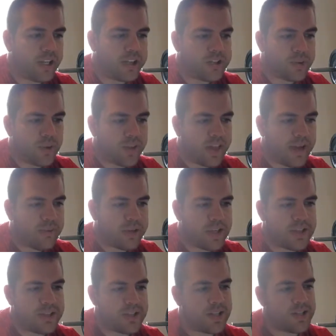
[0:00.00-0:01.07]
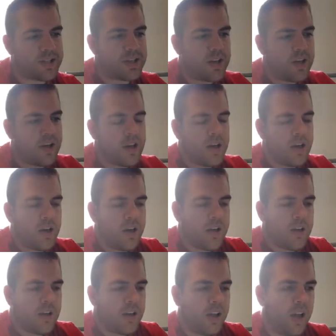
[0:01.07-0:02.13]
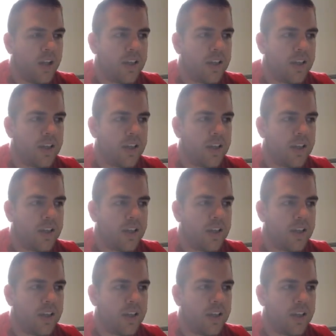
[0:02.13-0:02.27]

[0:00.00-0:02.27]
And so what that means is a